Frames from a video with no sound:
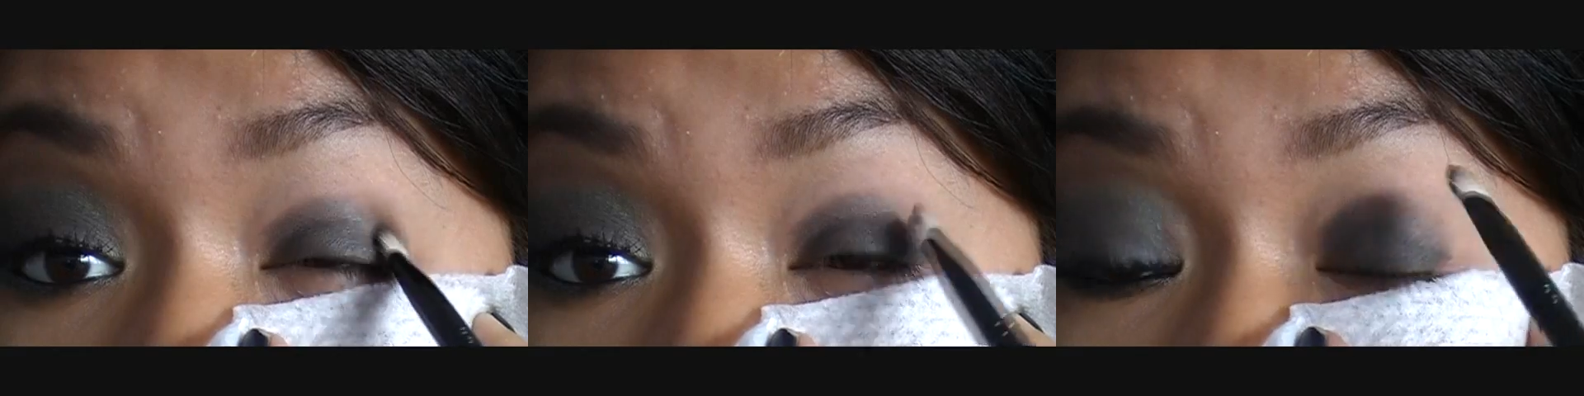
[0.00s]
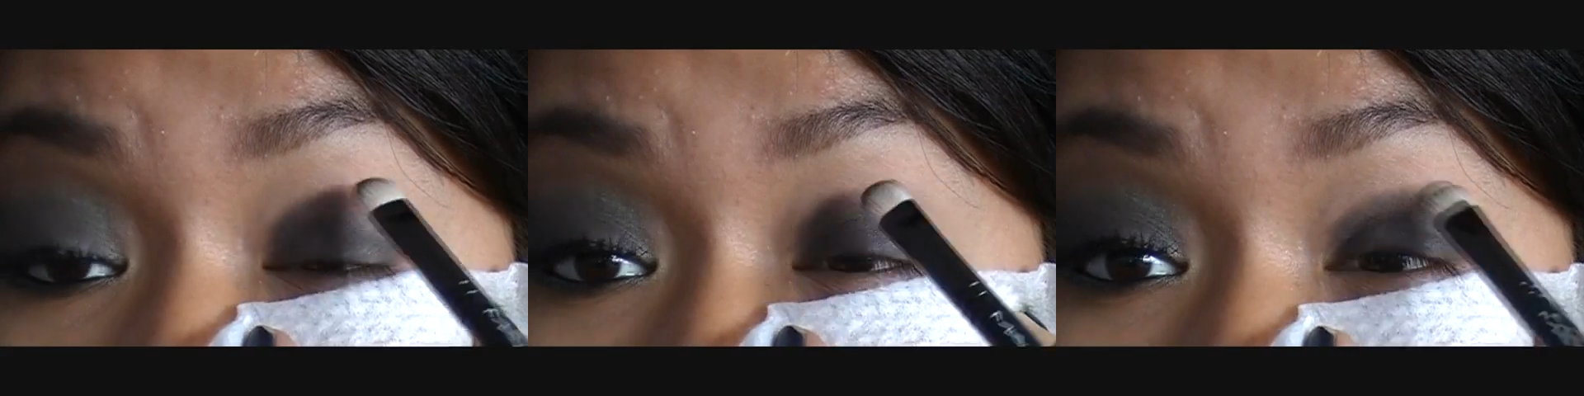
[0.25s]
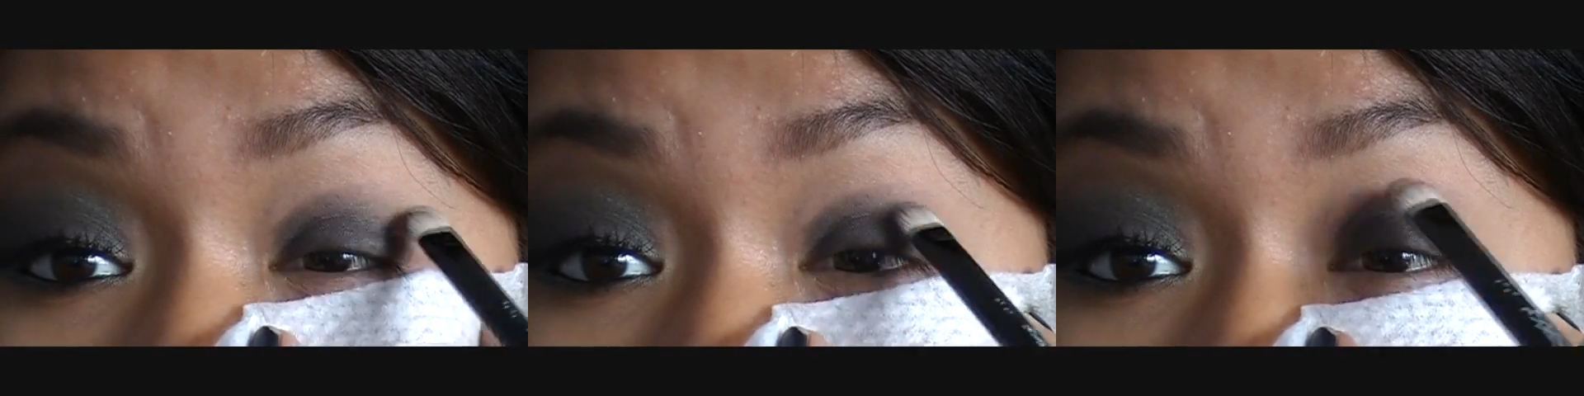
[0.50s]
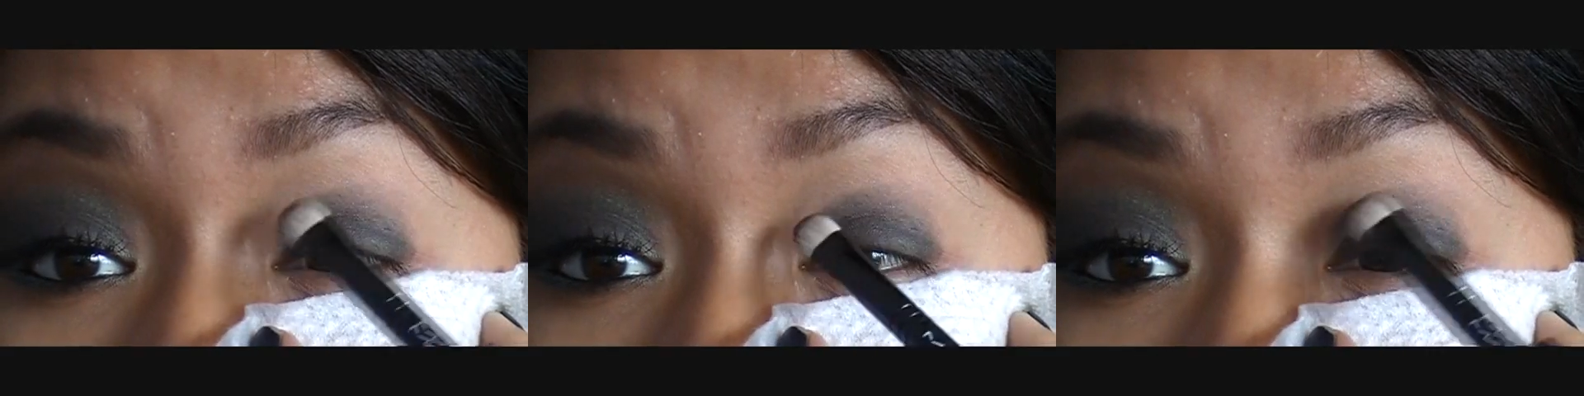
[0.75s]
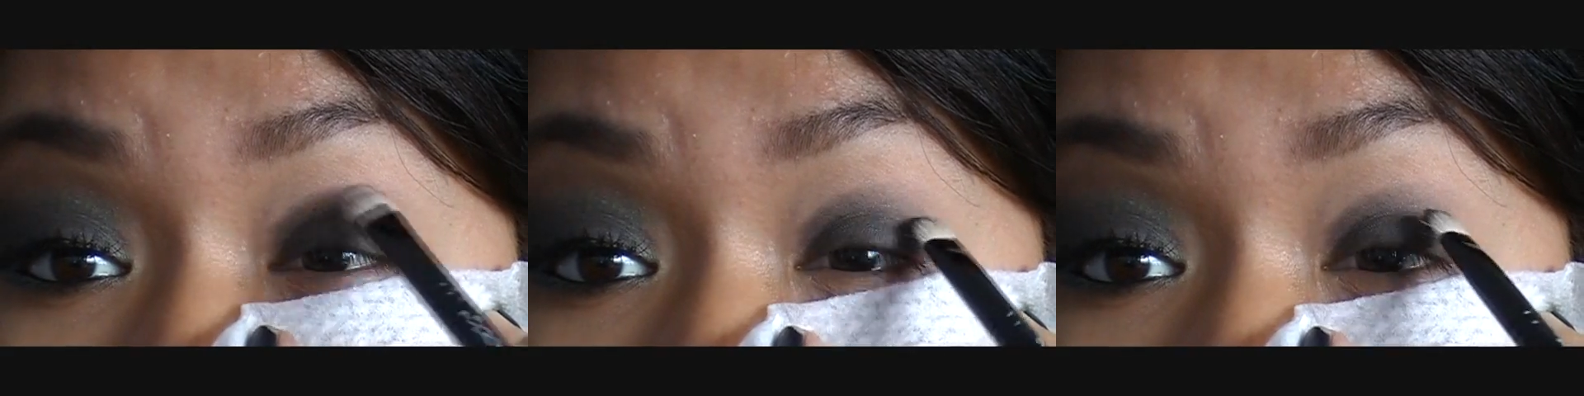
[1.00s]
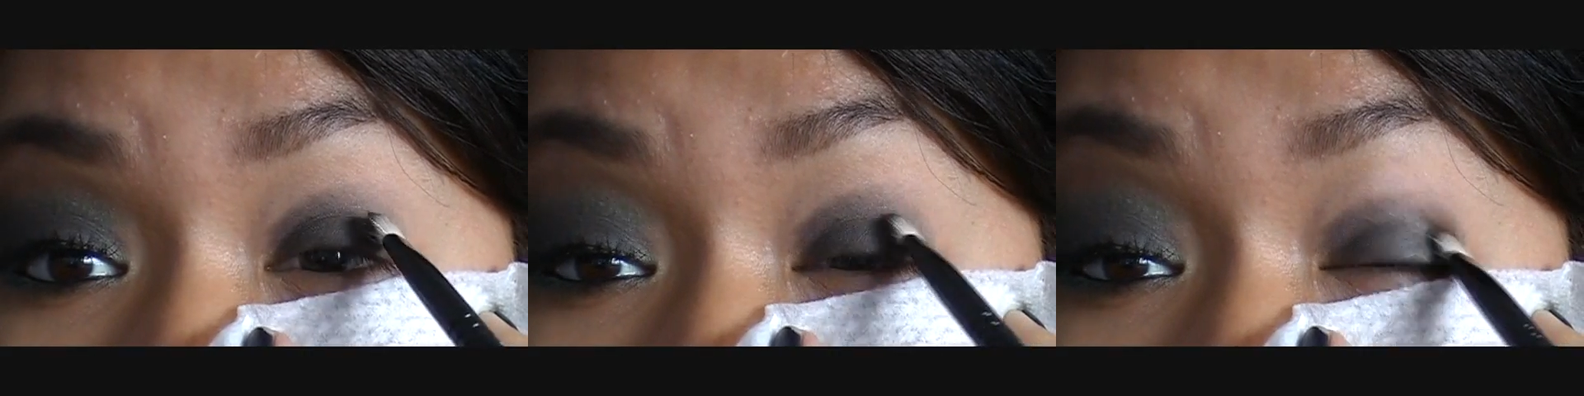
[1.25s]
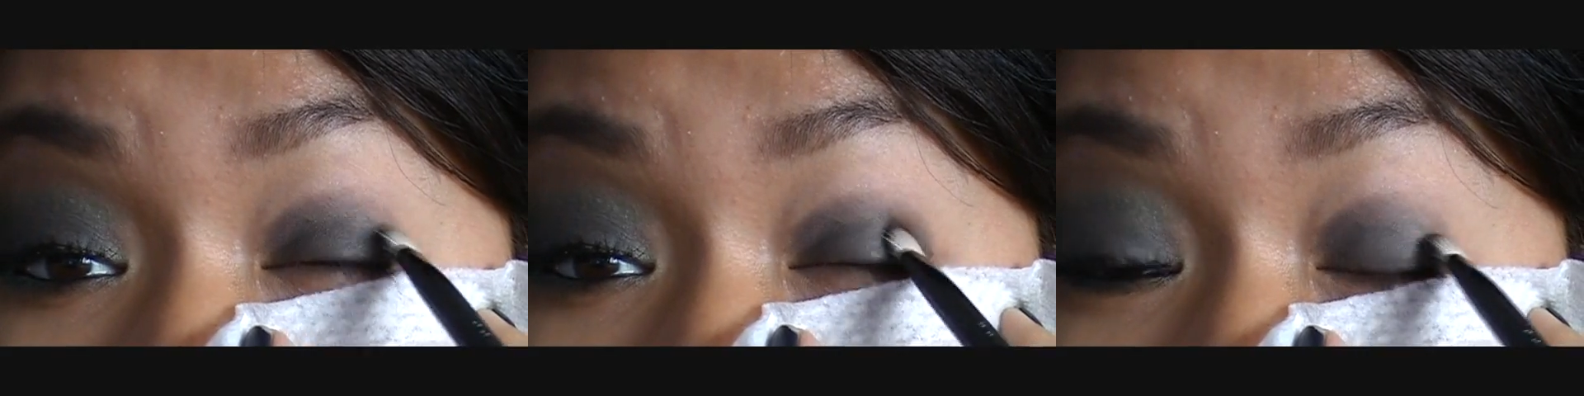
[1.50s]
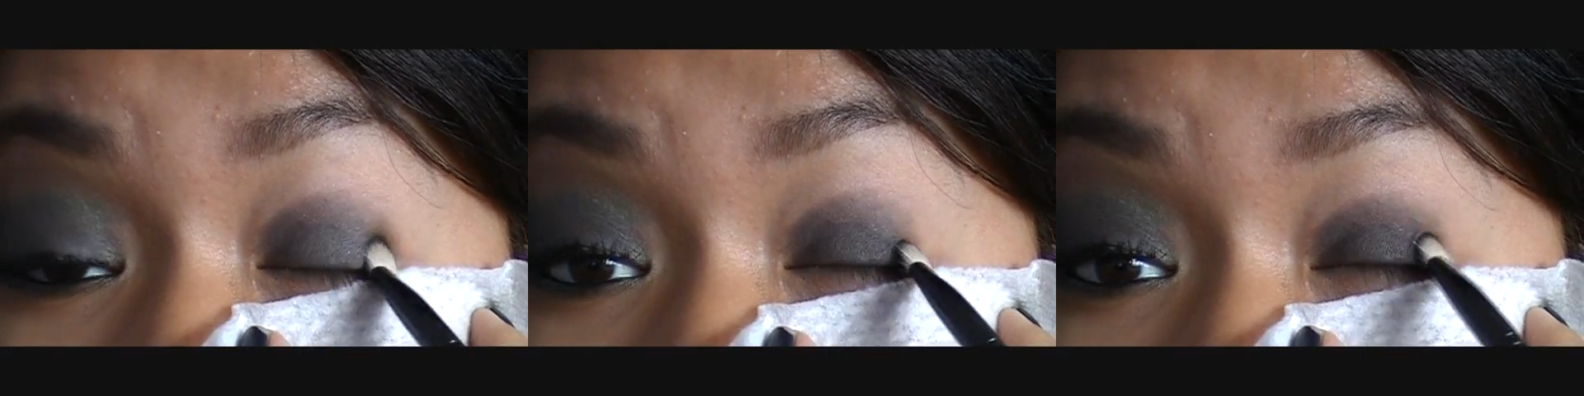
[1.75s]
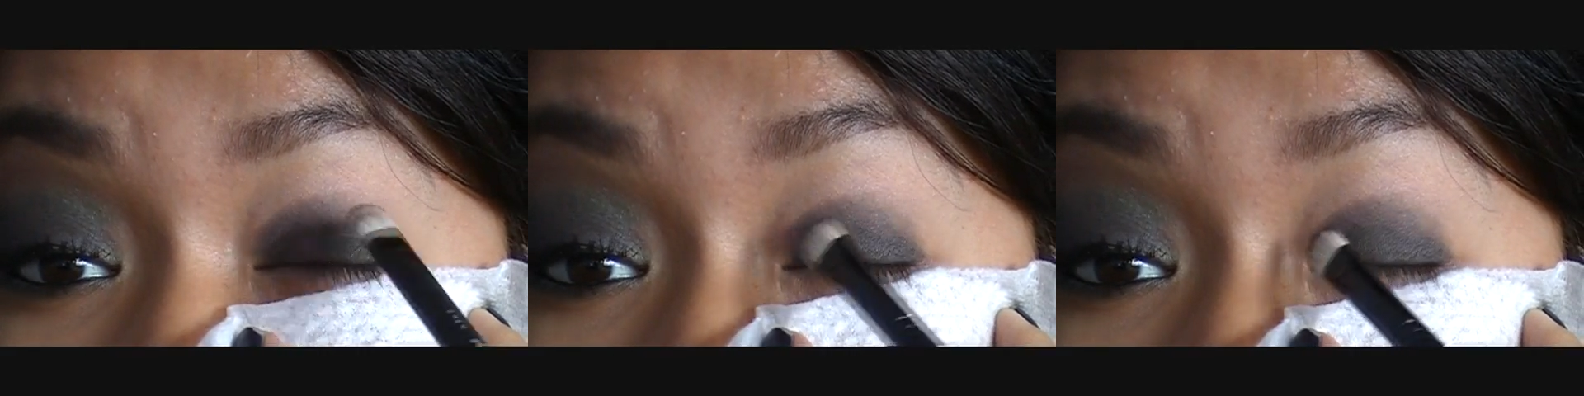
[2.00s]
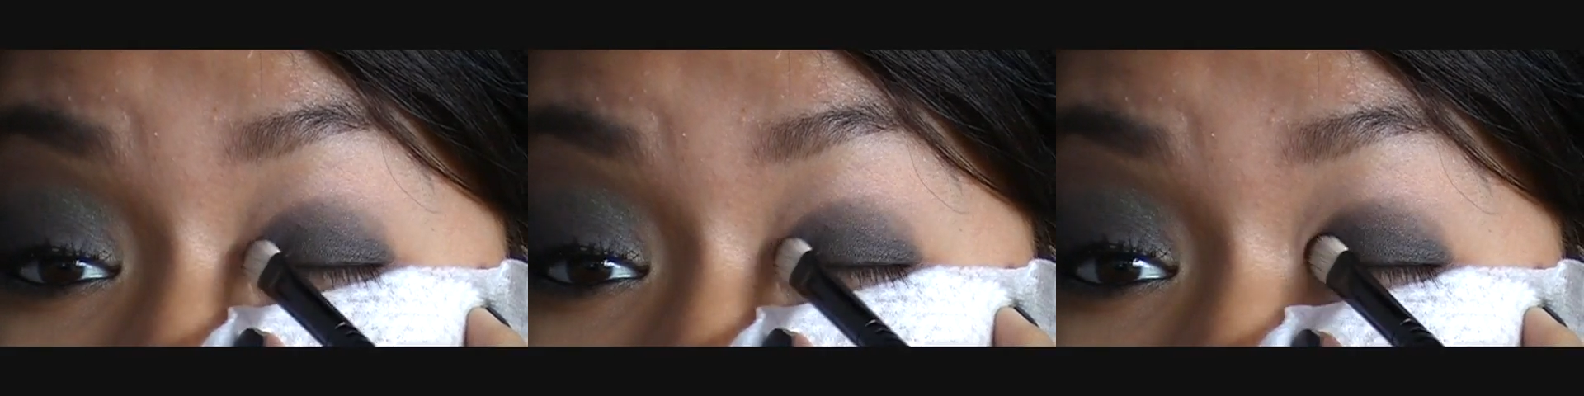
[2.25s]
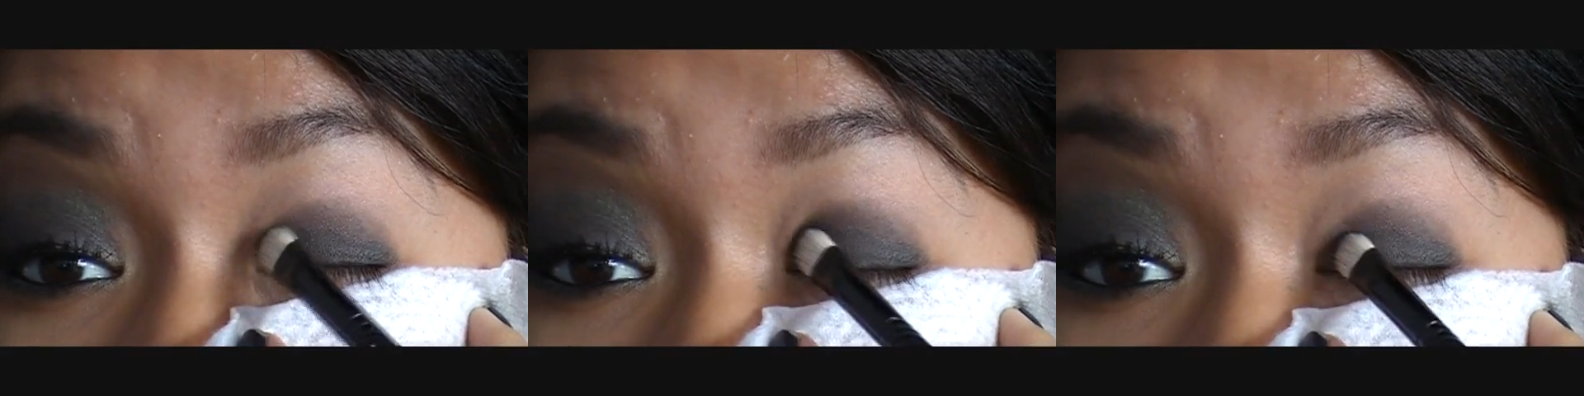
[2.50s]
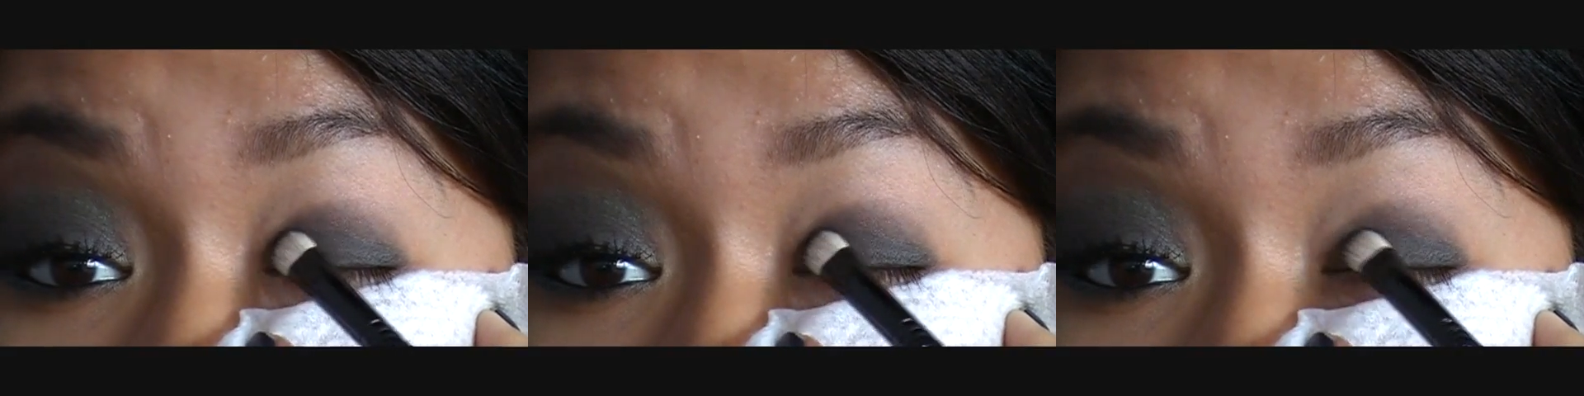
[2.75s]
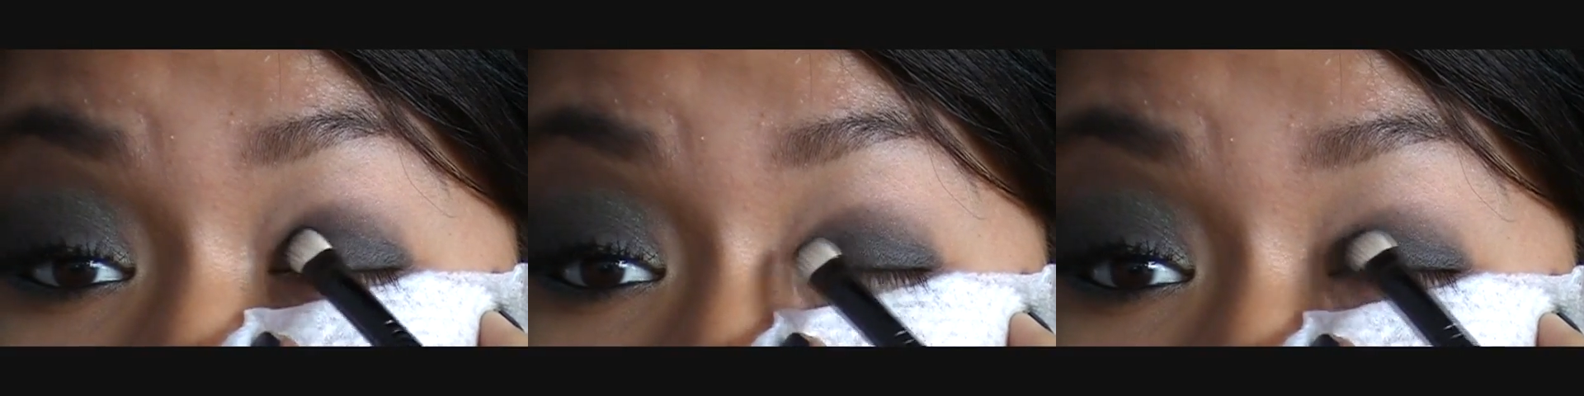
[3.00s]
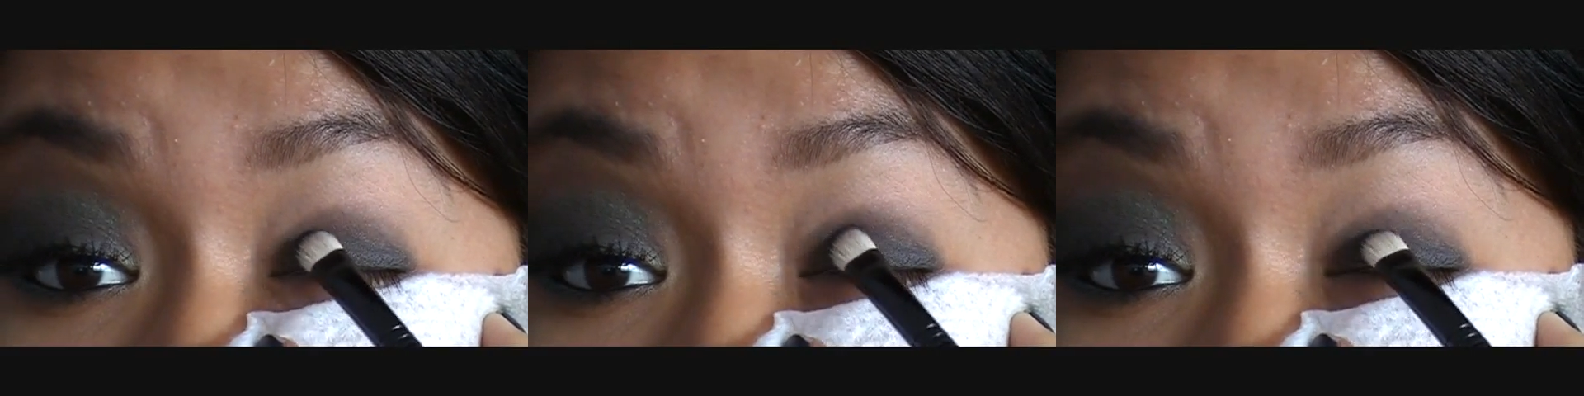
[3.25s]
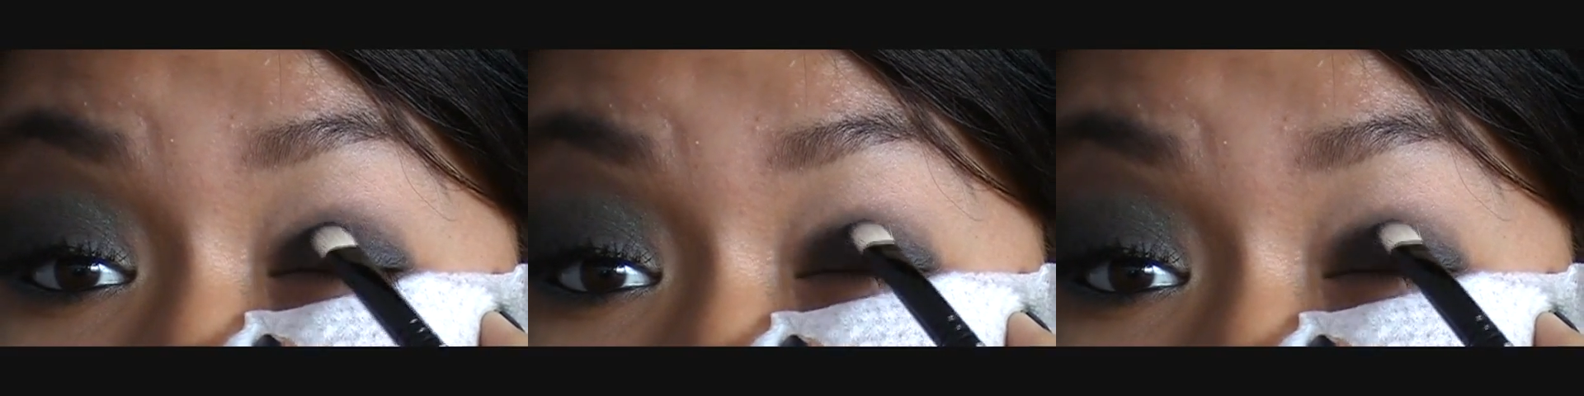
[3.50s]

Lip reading: No face is visible, so there are no lips to read.